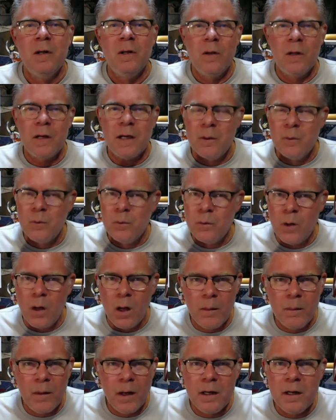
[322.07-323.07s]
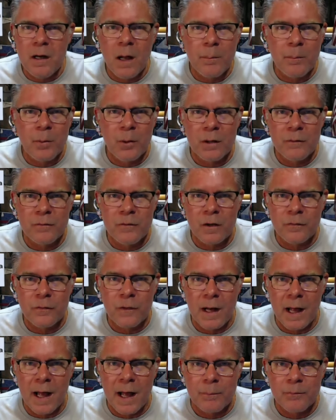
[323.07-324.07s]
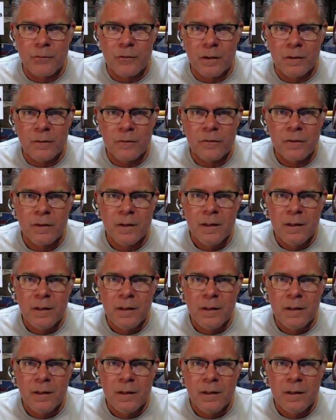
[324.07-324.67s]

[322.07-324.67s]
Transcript: Look at a number of different options